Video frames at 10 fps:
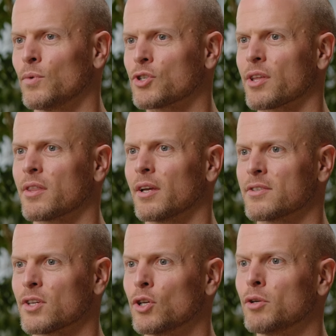which i
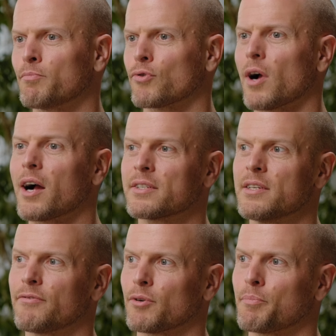think is a good
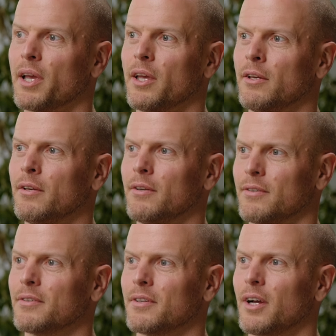proxy for pain
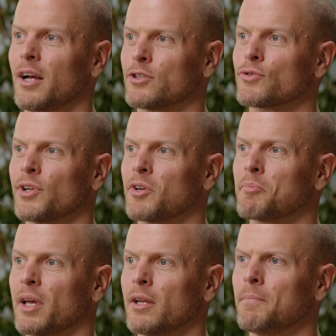
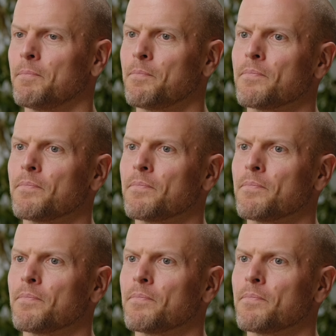untreated pain